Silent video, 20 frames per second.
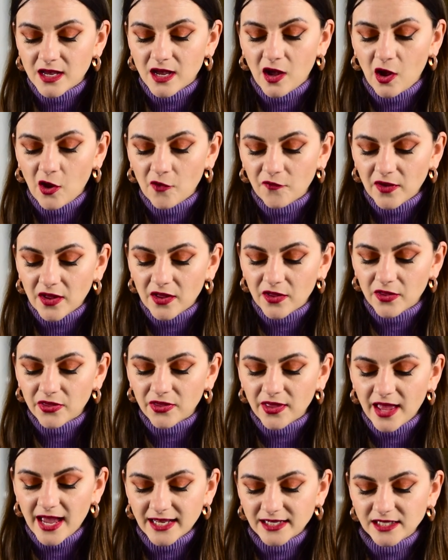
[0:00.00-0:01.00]
of
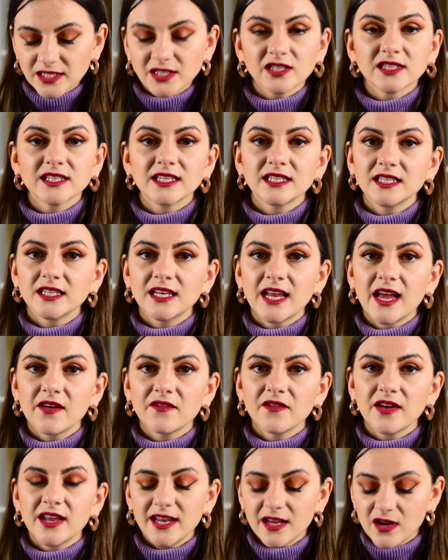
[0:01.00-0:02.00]
that because I didn't have
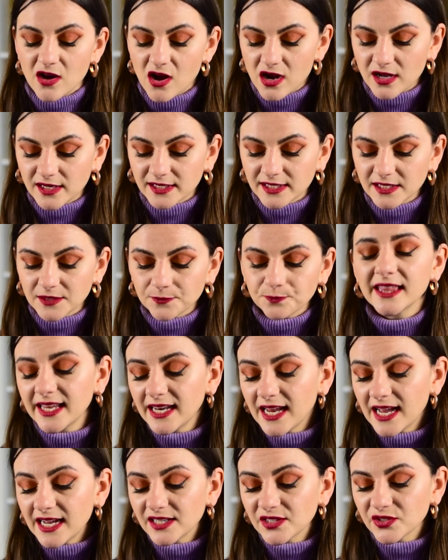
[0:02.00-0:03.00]
any costs.
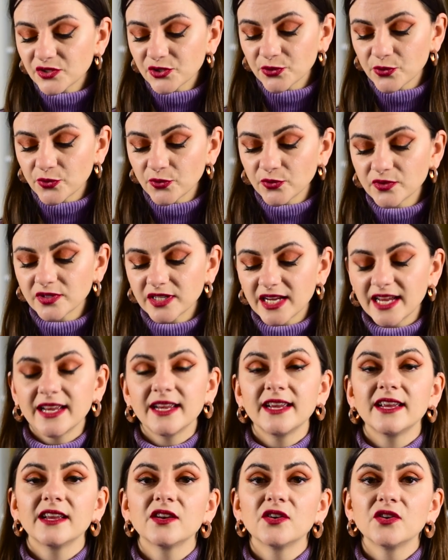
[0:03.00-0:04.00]
Then I sold
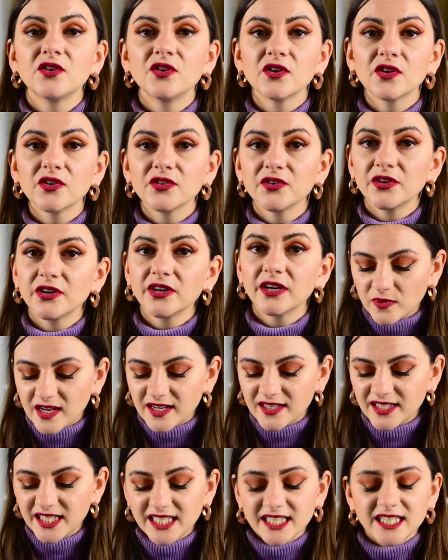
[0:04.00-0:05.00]
another
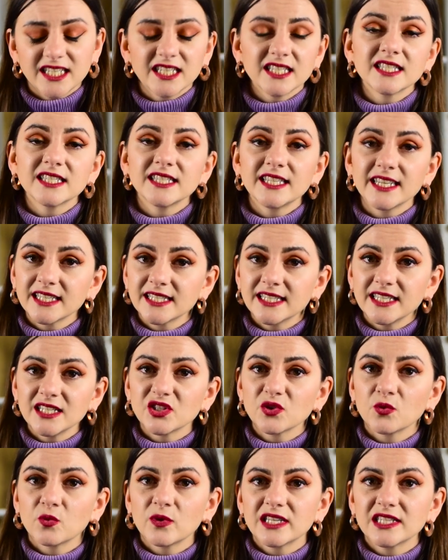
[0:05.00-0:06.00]

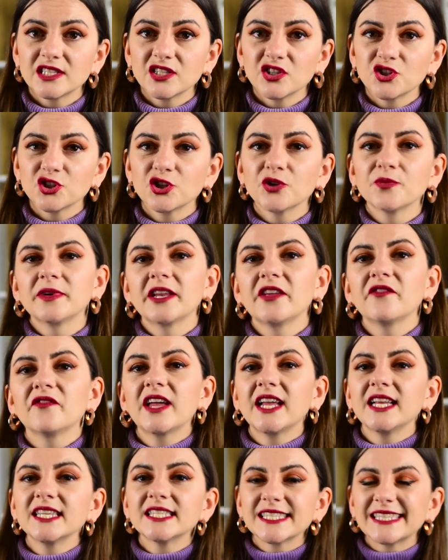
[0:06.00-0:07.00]
1960s West Germany
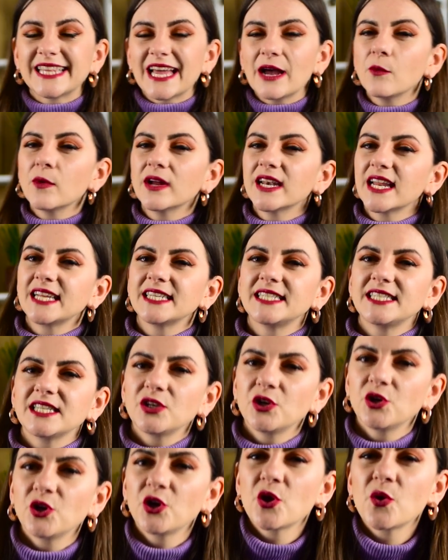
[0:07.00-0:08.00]
vase. That one I
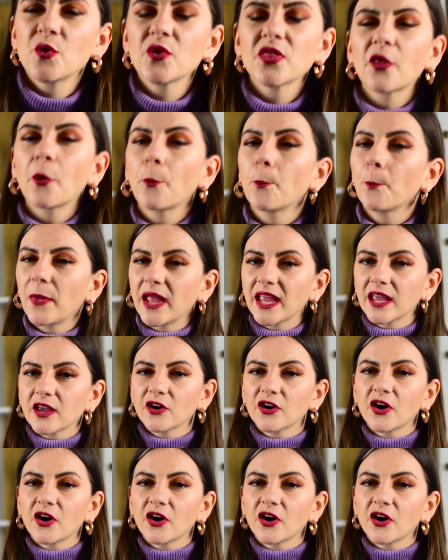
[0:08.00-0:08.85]
didn't know the maker